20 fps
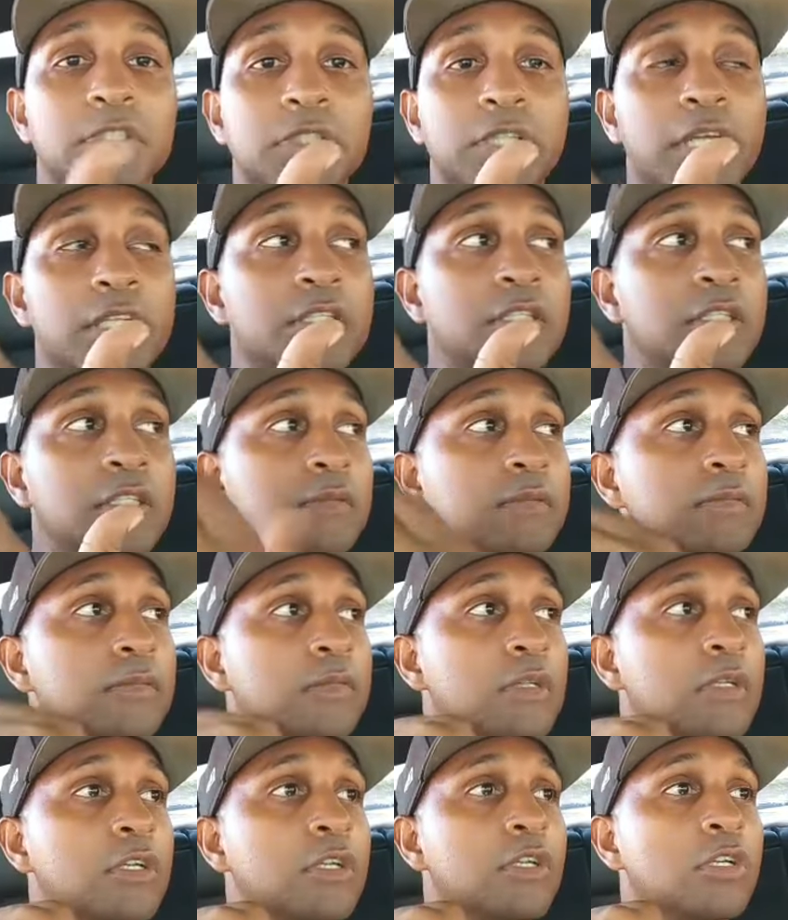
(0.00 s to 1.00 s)
That's it.
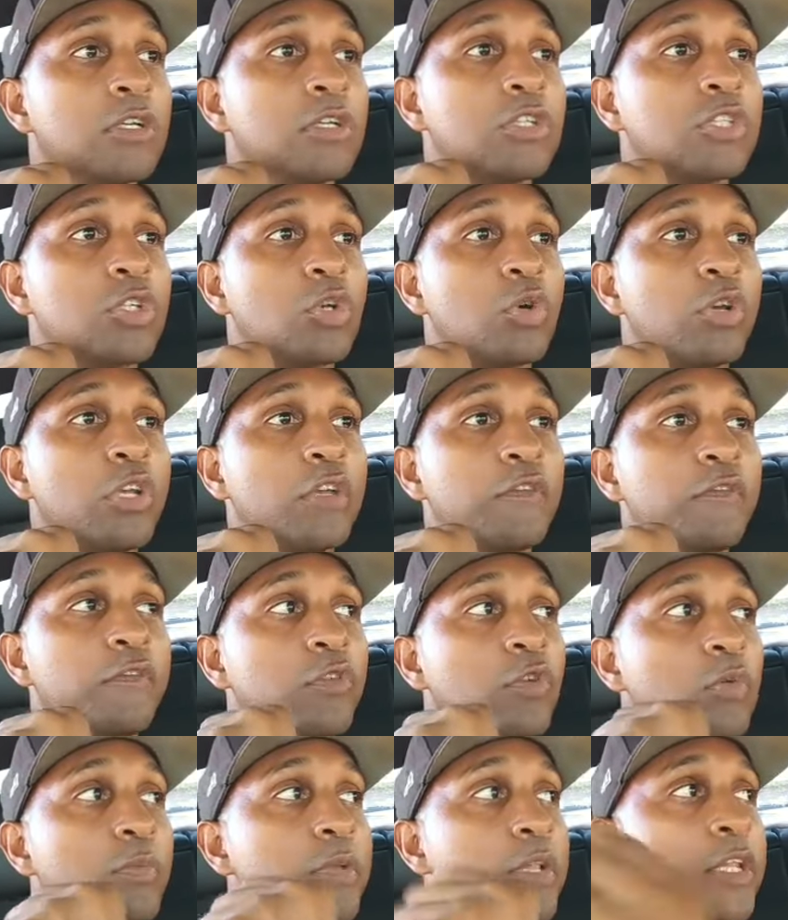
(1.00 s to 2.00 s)
So if
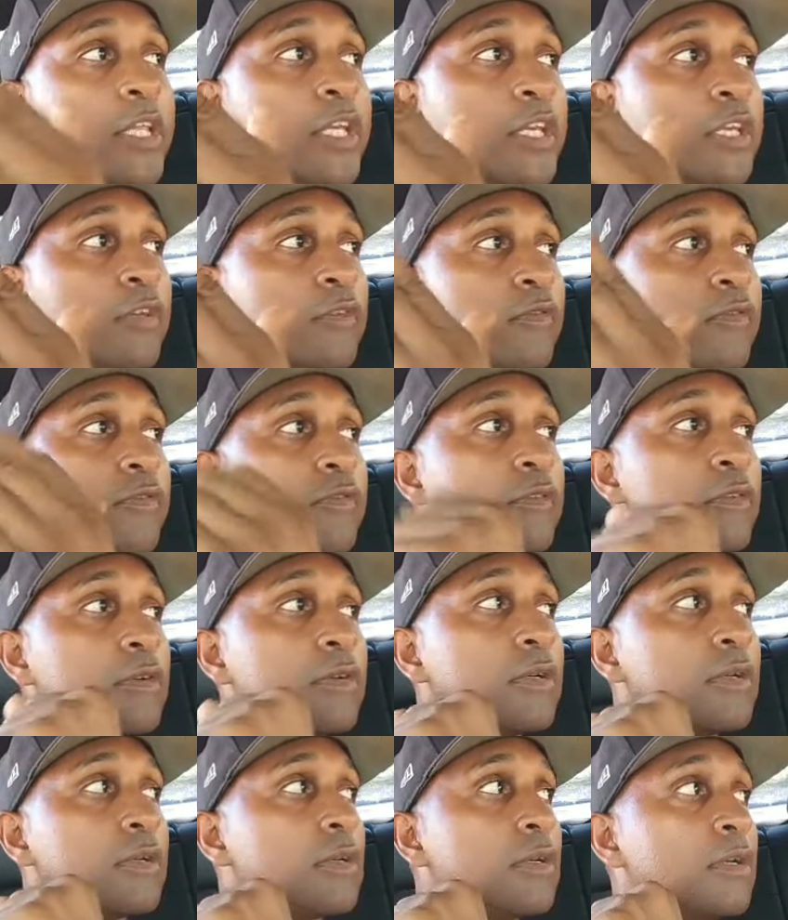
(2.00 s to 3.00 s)
you believe
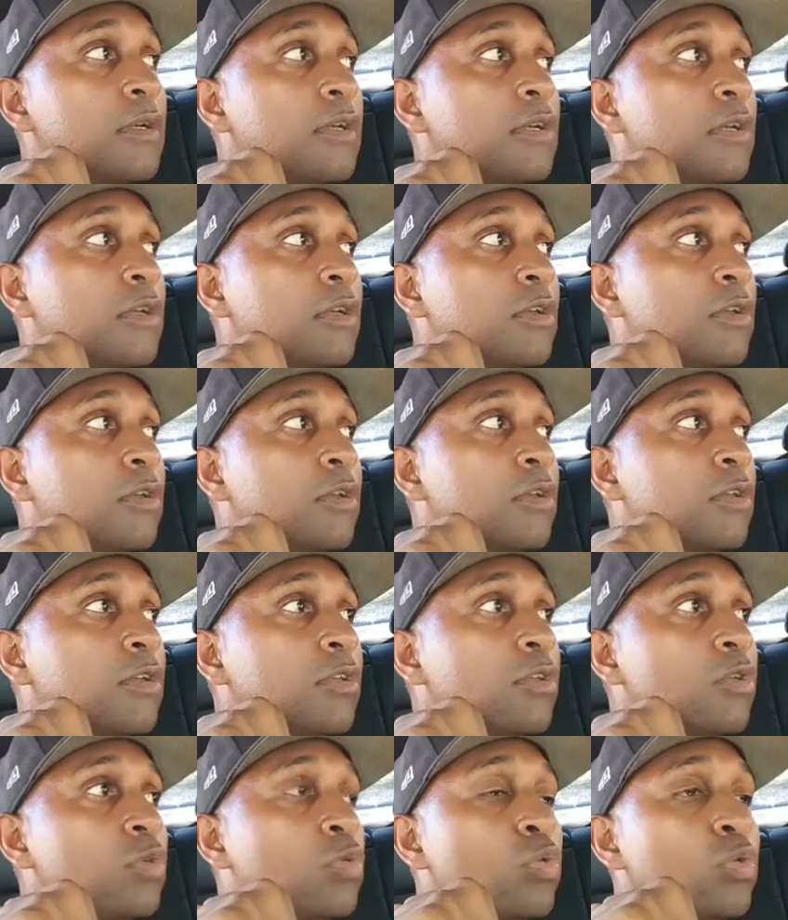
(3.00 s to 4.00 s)

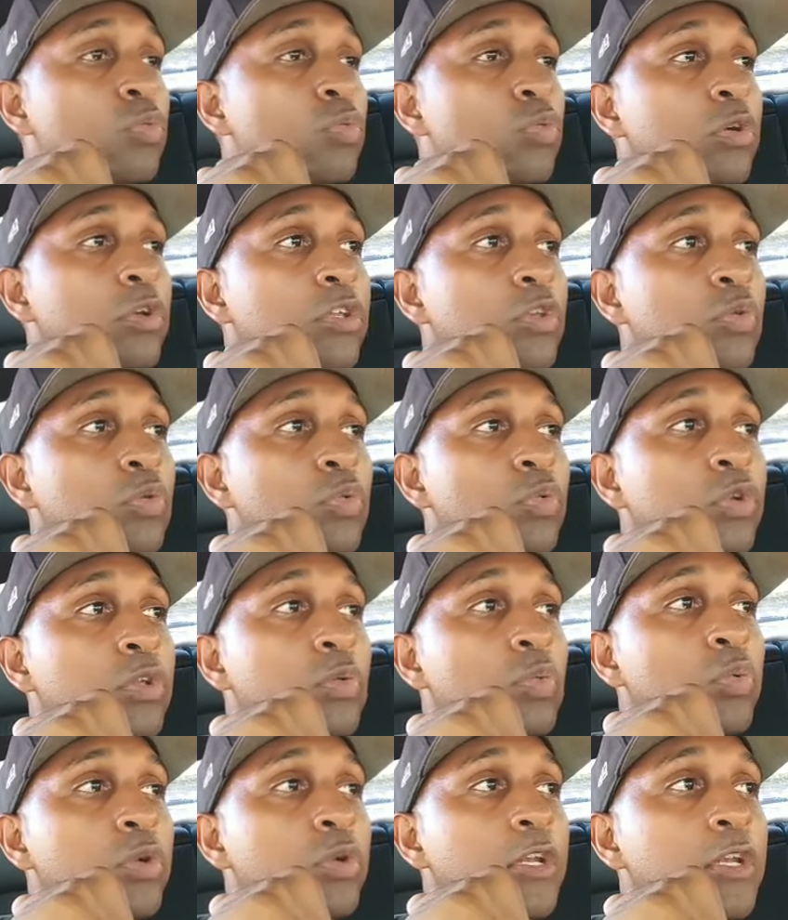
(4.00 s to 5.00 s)
you will
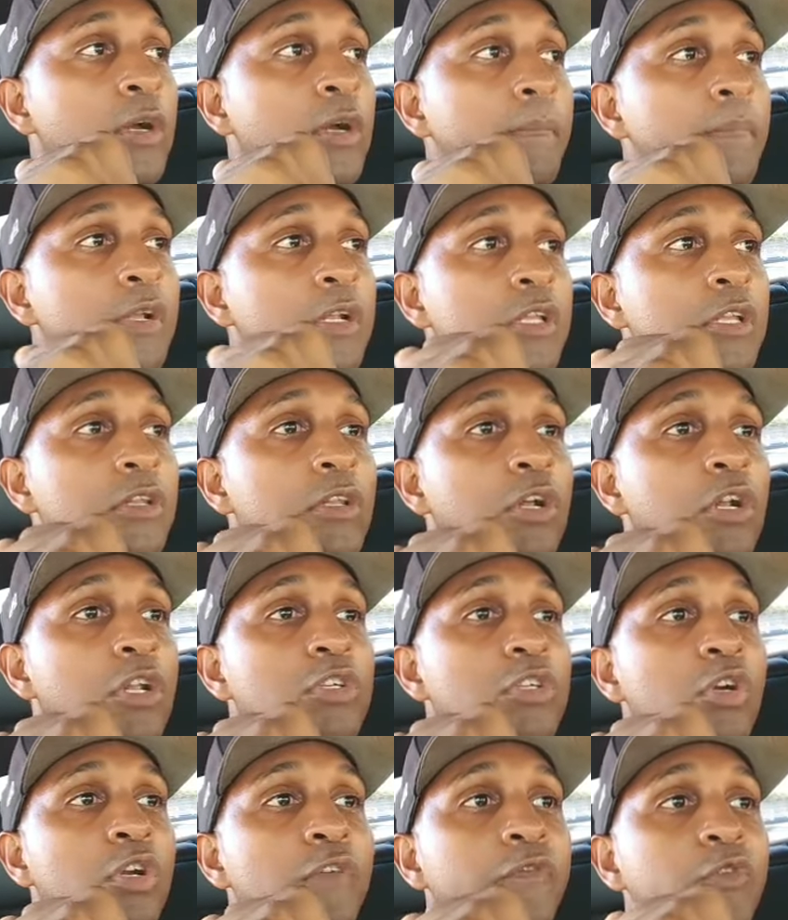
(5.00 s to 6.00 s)
win $1 million,
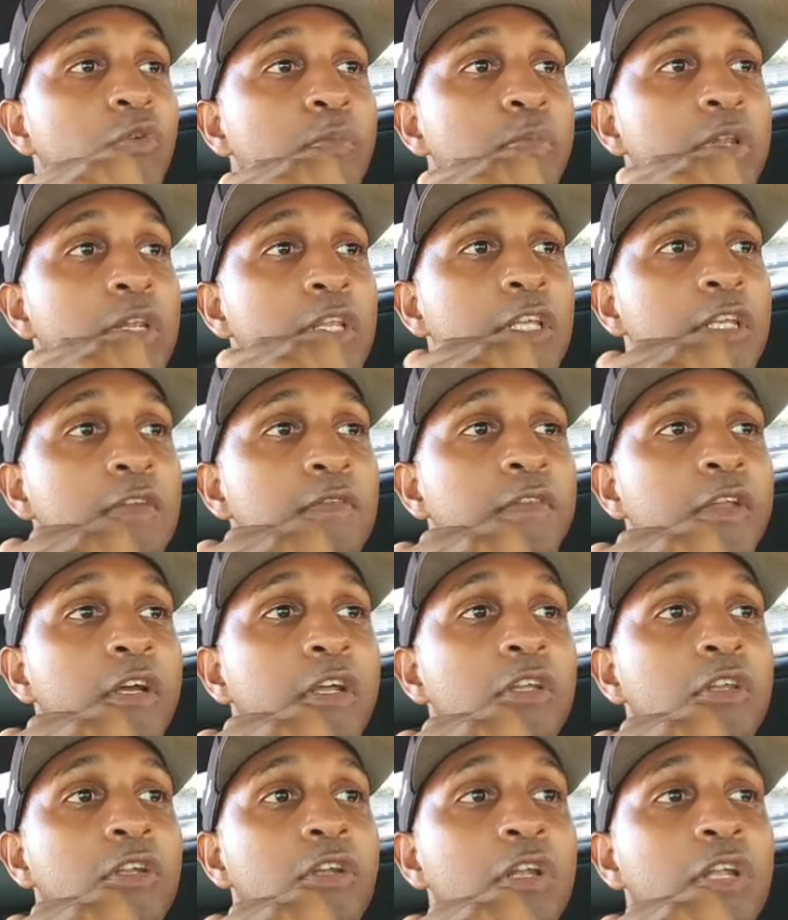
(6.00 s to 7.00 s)
or if you believe
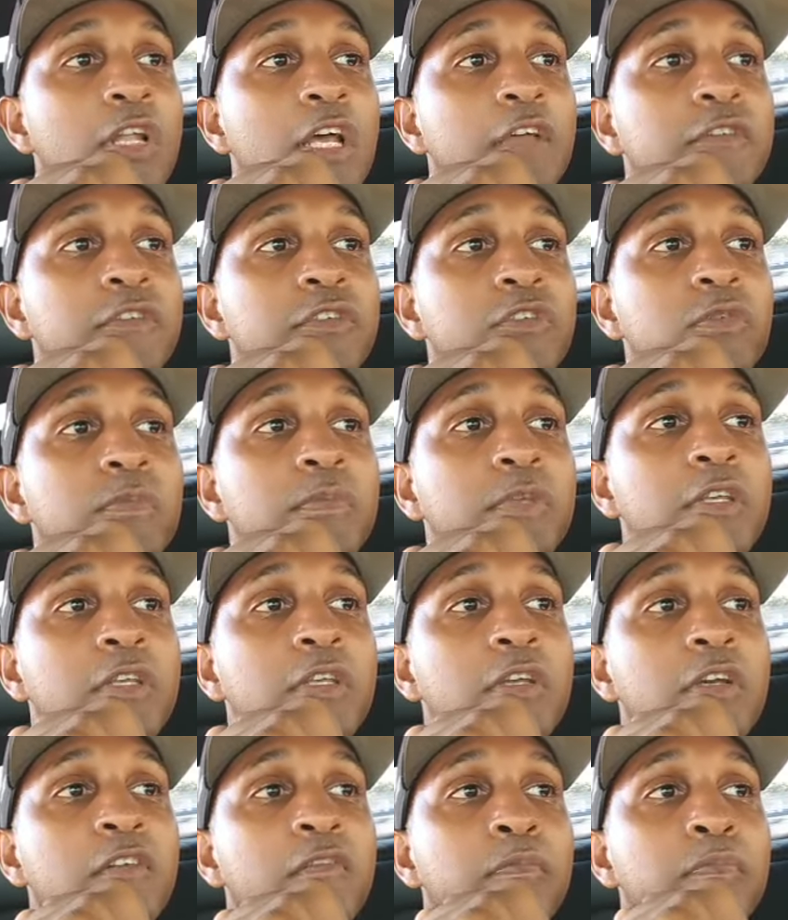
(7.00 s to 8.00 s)
that your life should
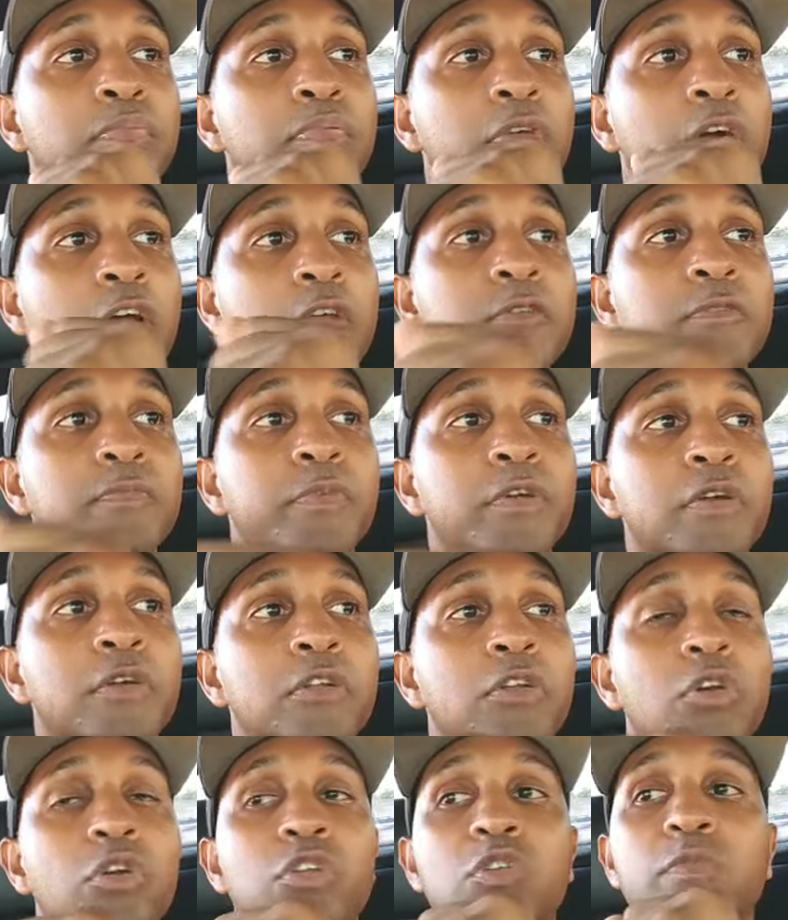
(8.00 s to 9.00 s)
be of
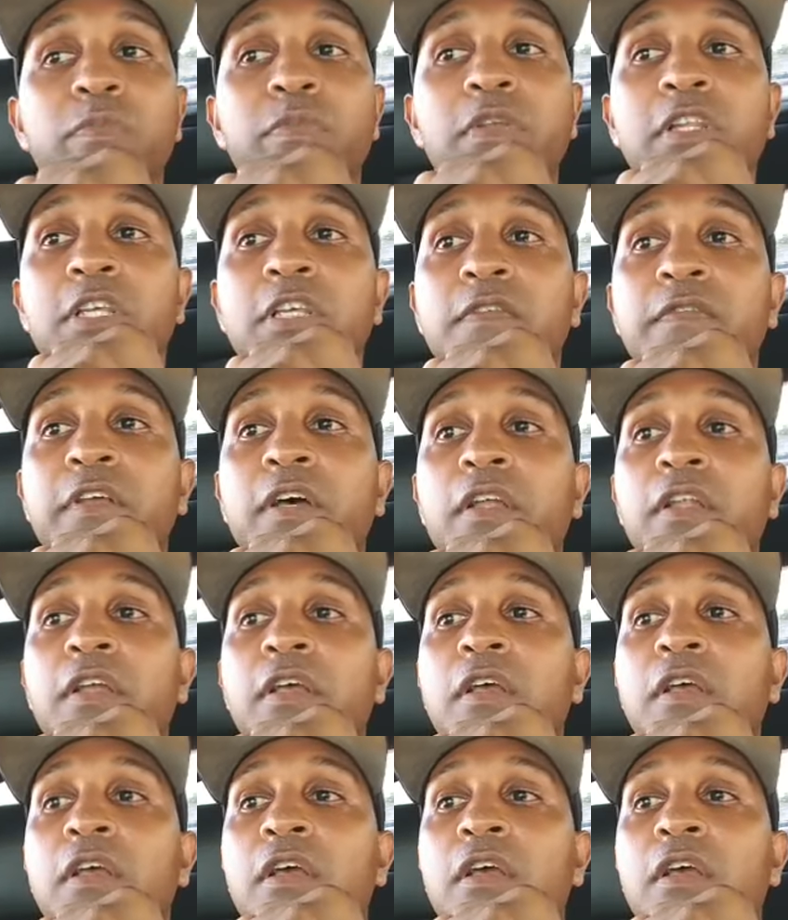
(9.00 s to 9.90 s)
prosperity, or you believe that